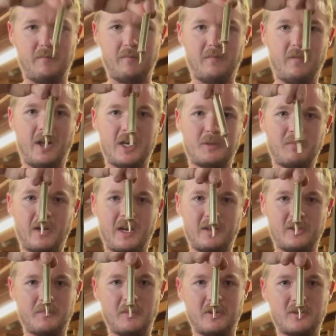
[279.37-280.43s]
flash pan
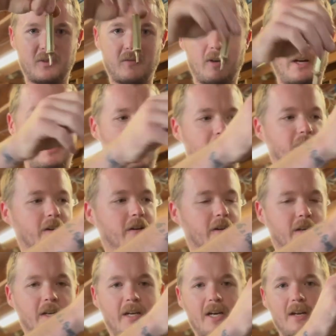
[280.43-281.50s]
dispenser right here,
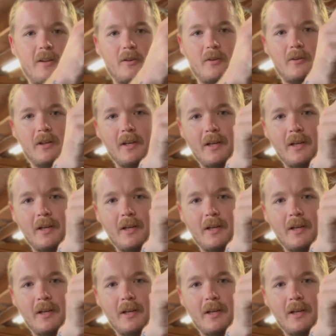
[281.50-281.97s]
and I got a little